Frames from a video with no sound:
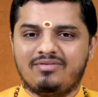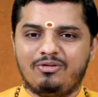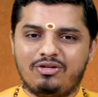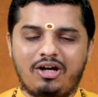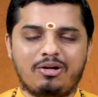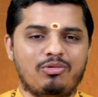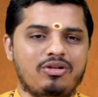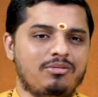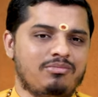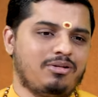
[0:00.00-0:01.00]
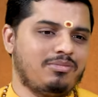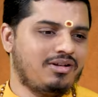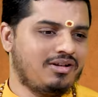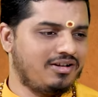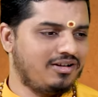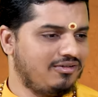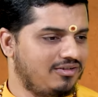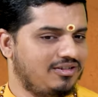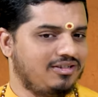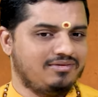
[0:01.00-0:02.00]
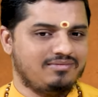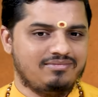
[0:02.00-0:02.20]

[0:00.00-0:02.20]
with harmonium, tabla and everything.